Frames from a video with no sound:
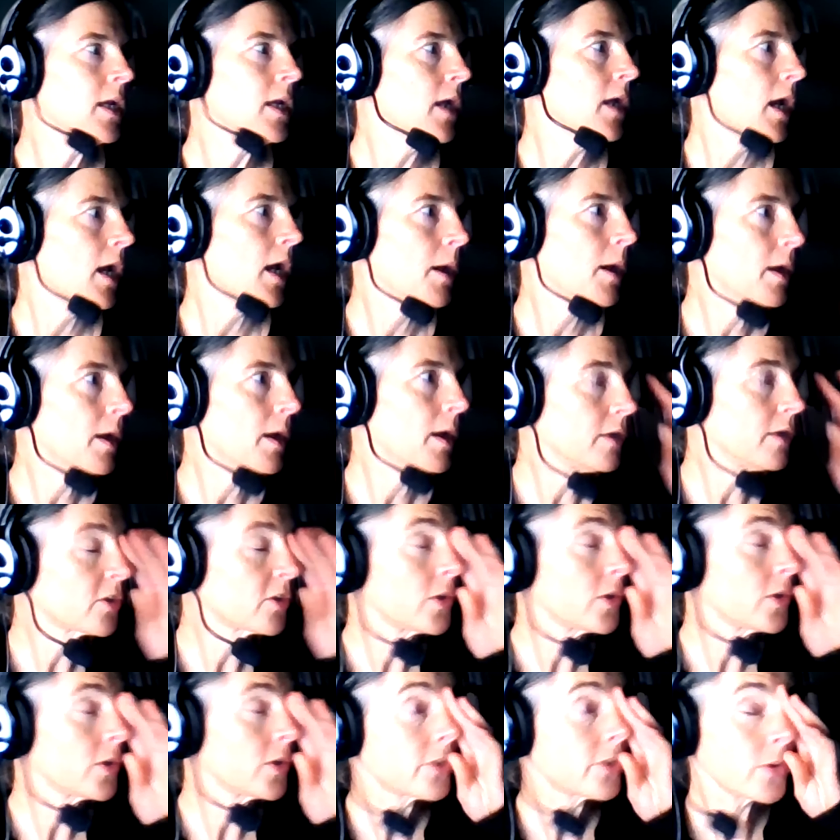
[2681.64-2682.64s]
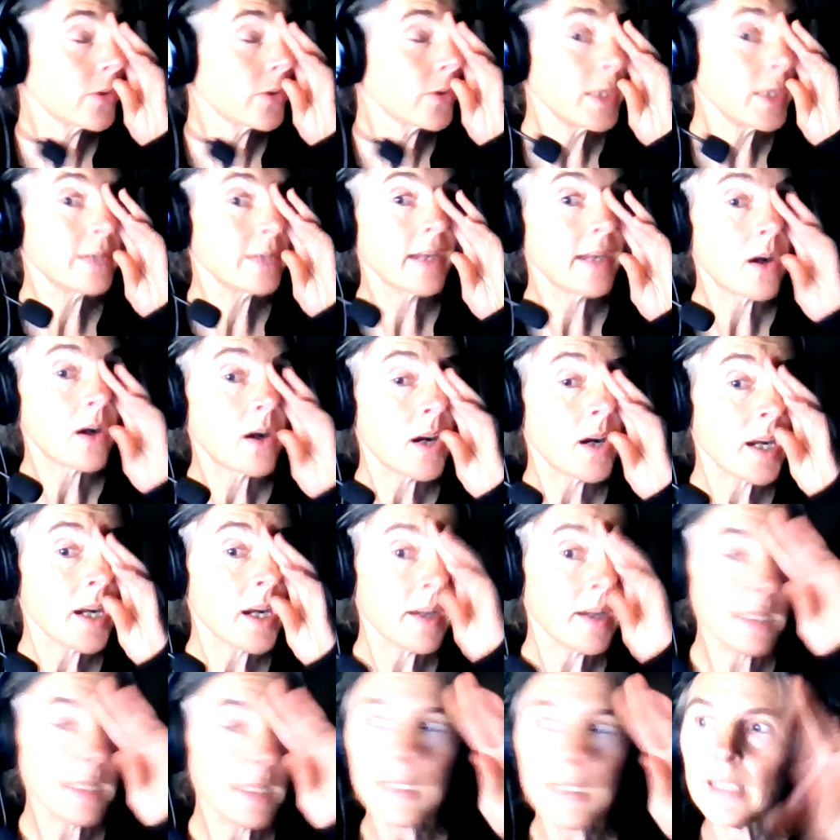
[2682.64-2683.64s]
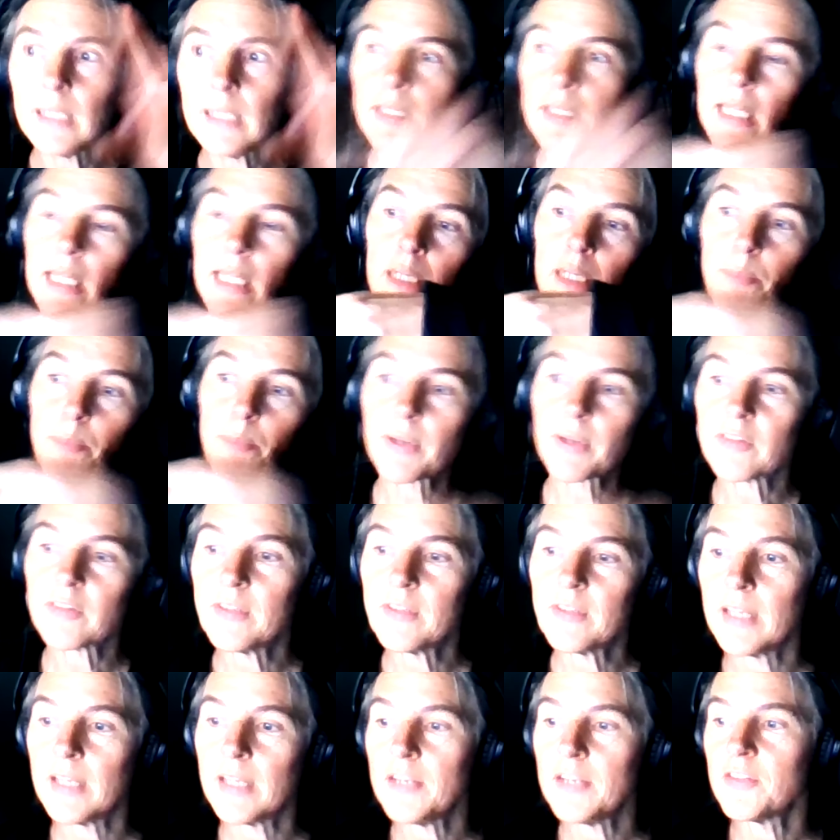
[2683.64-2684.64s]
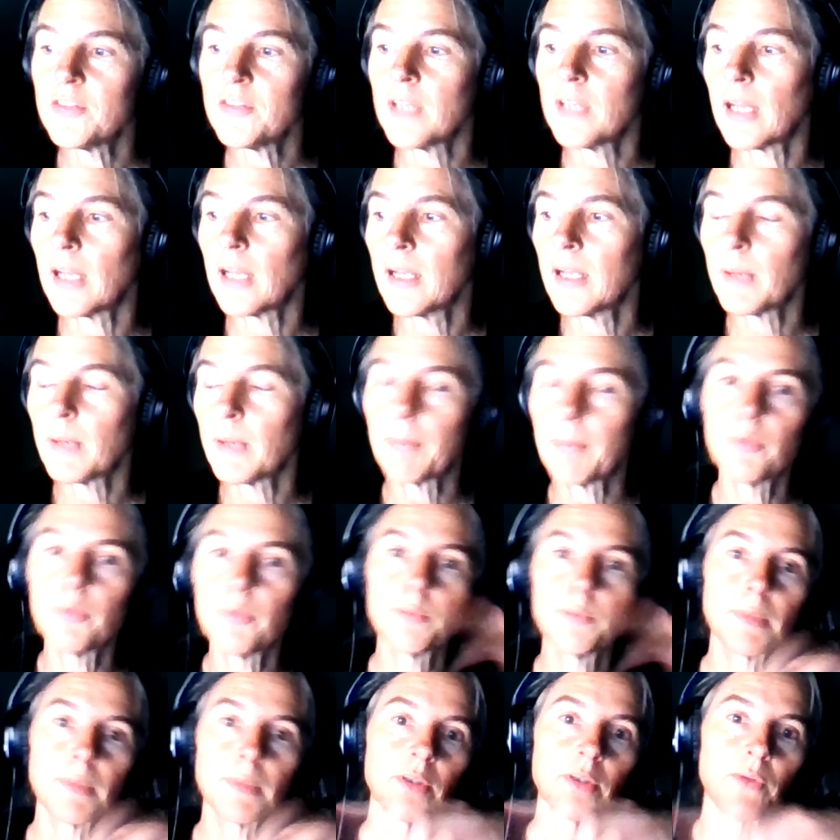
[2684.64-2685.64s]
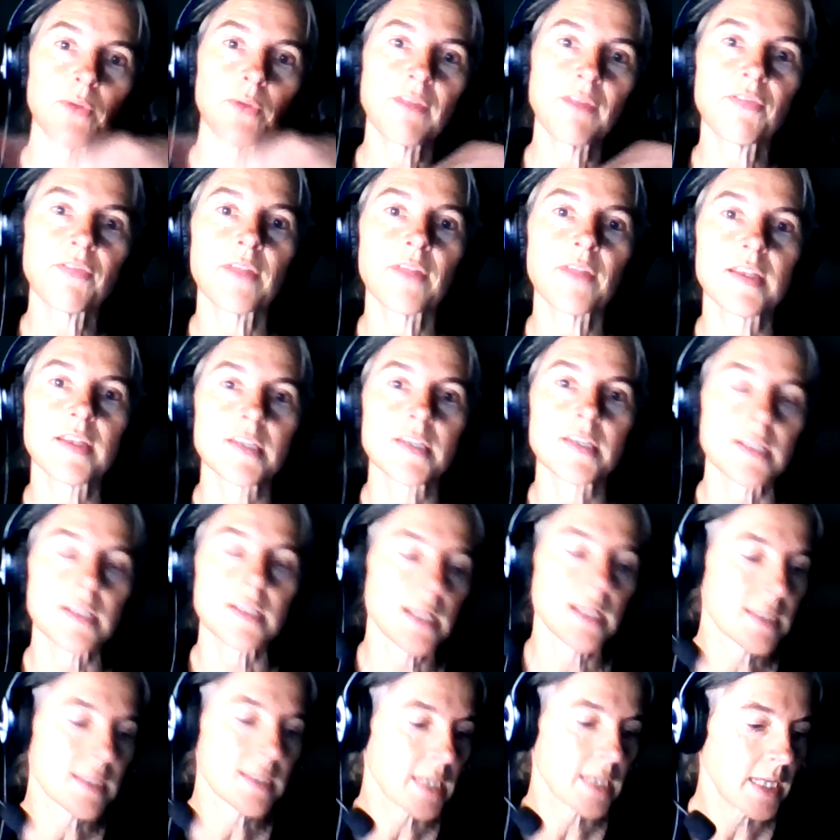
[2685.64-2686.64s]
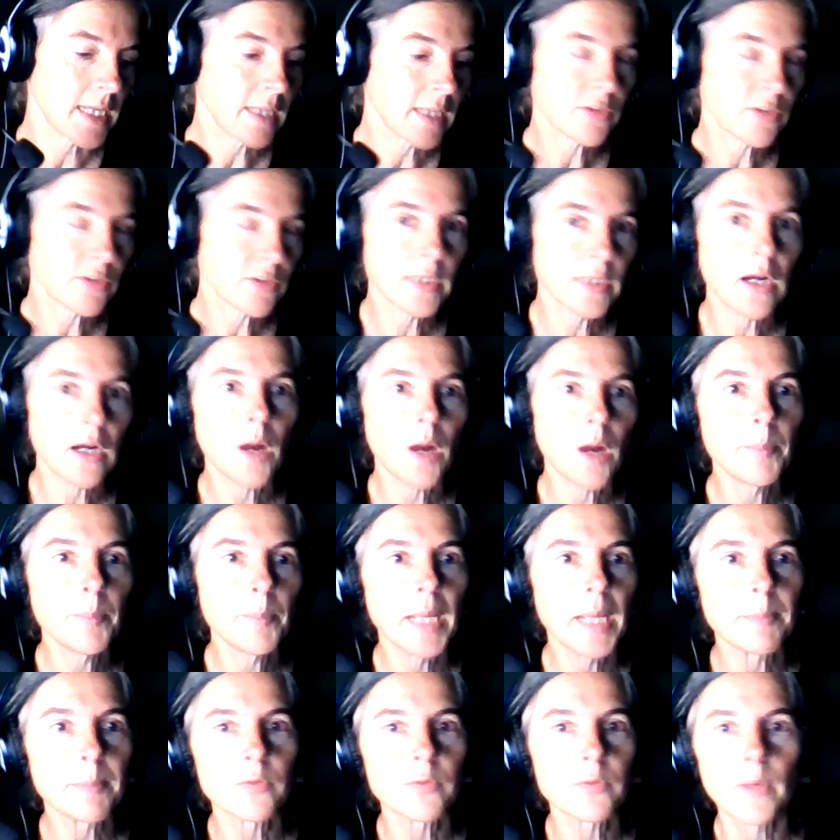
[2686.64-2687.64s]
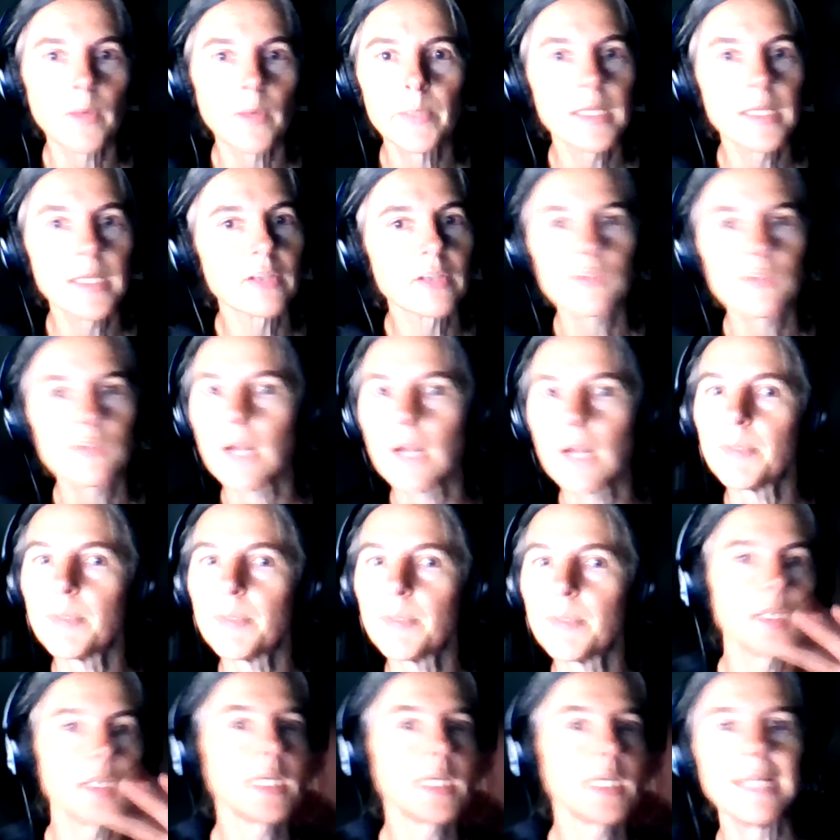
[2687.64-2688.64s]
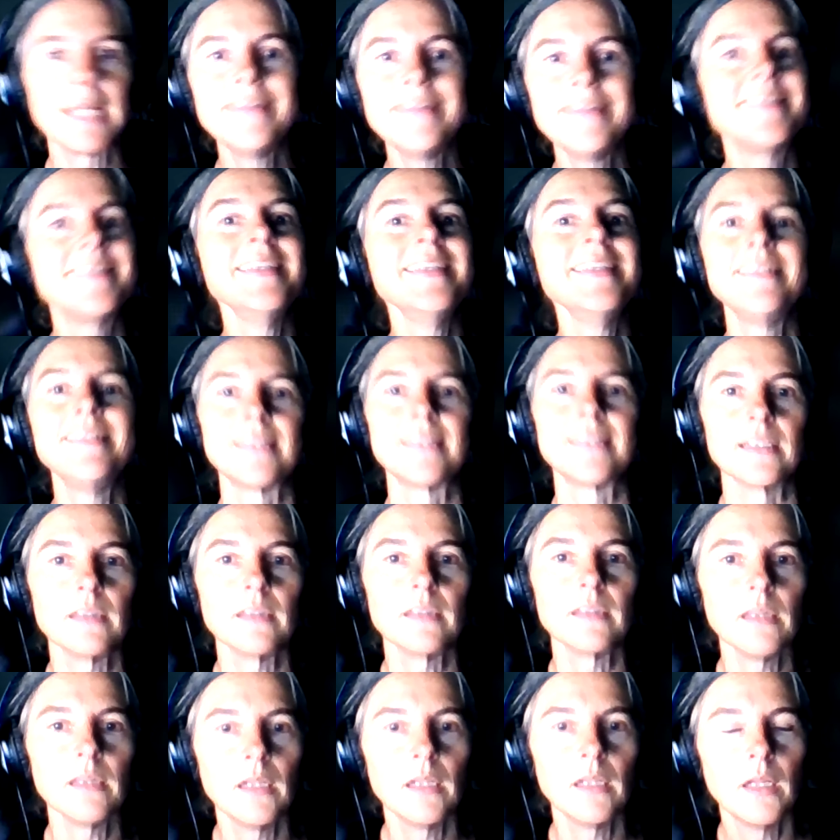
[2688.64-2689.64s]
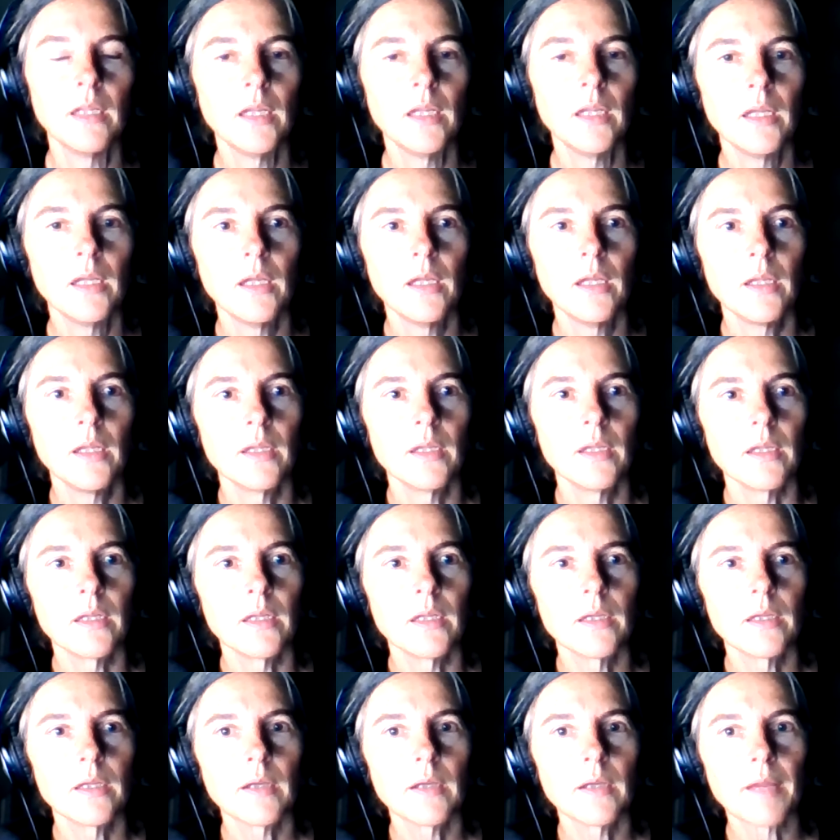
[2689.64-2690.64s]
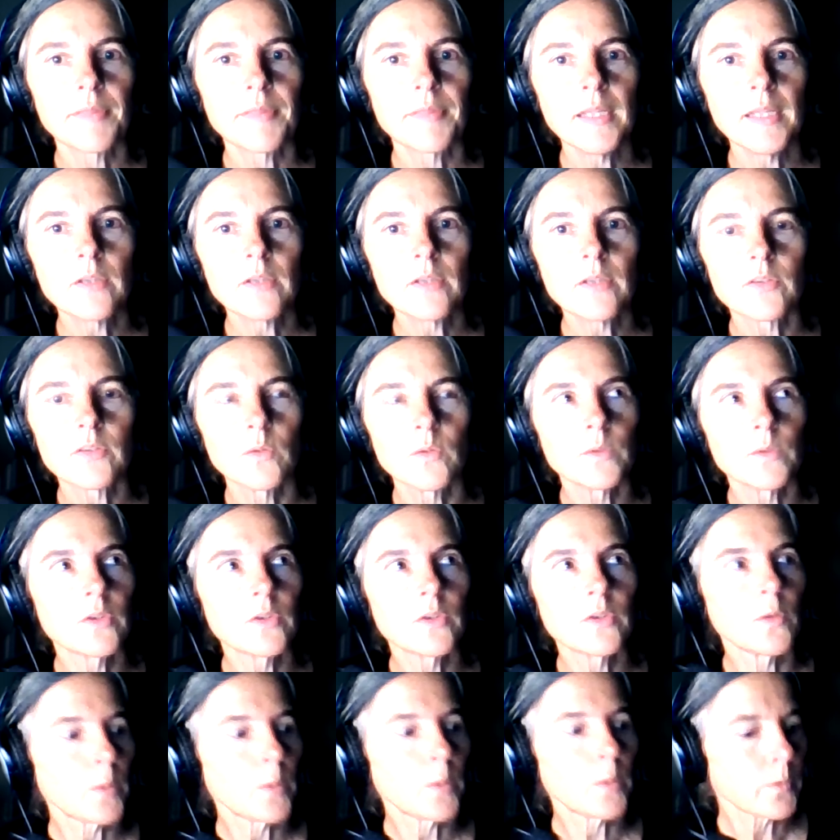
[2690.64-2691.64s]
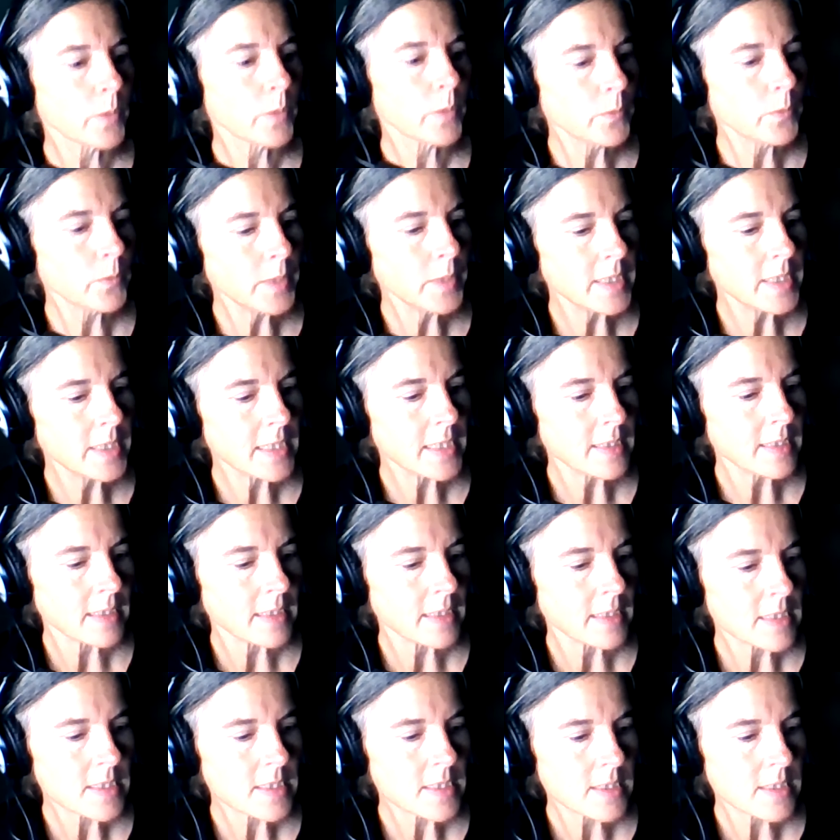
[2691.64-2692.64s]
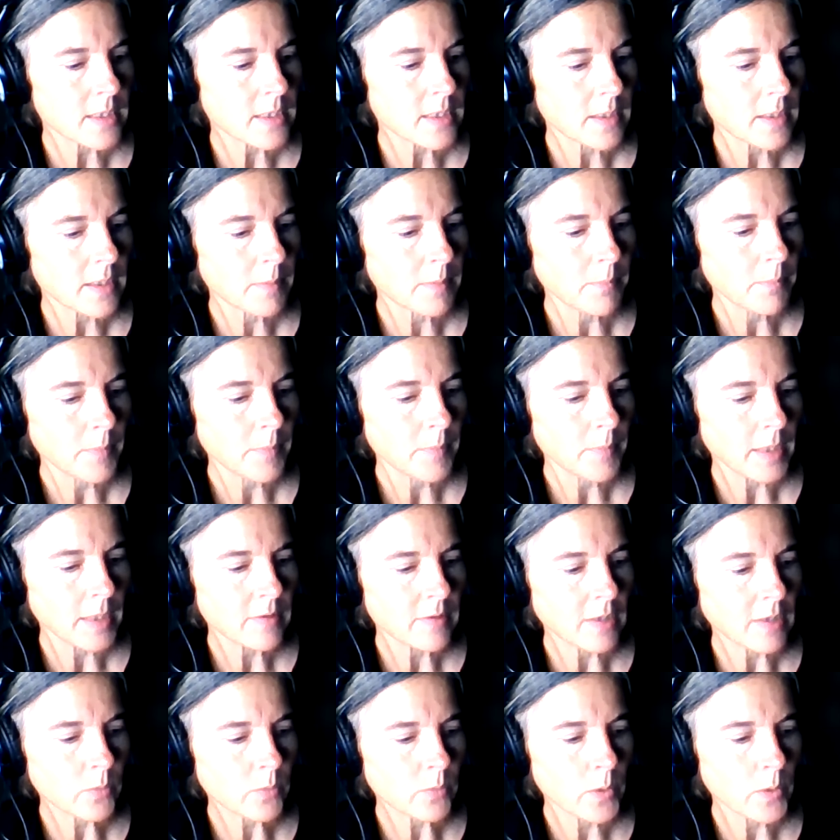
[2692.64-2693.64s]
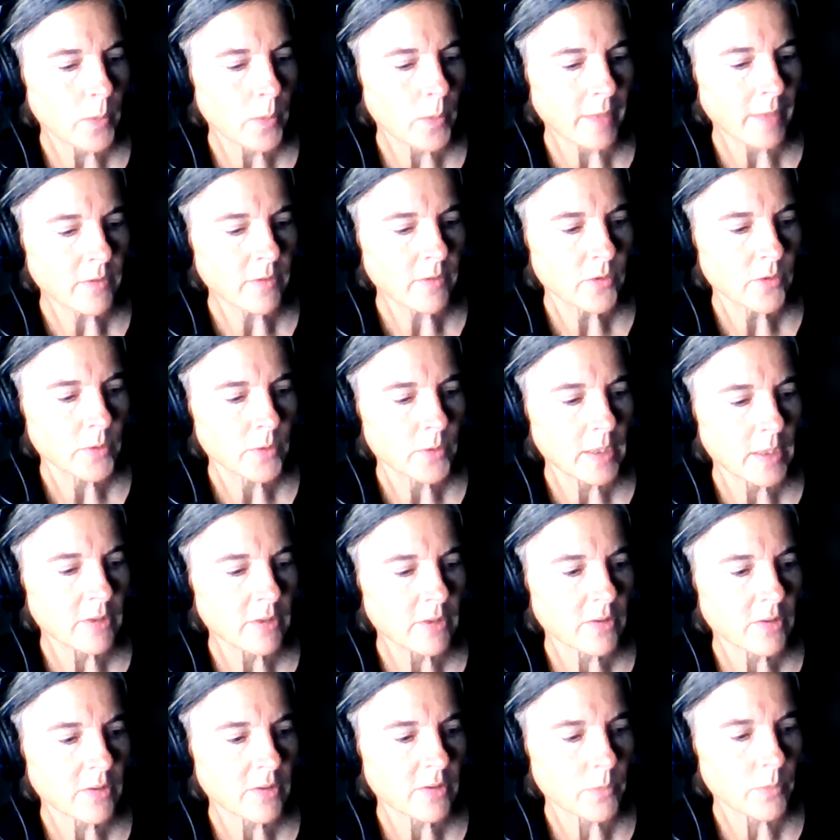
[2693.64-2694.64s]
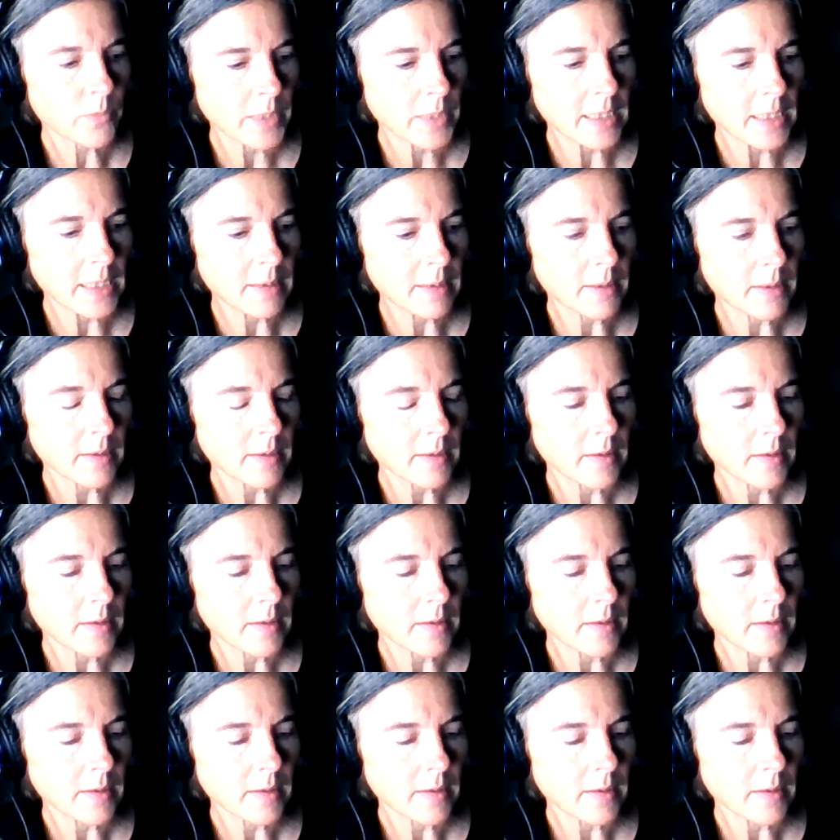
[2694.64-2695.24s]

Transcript: there are in the presentation I put the references, let's say, so there are papers where we describe this in detail. I think so. What we did is that we went to these 3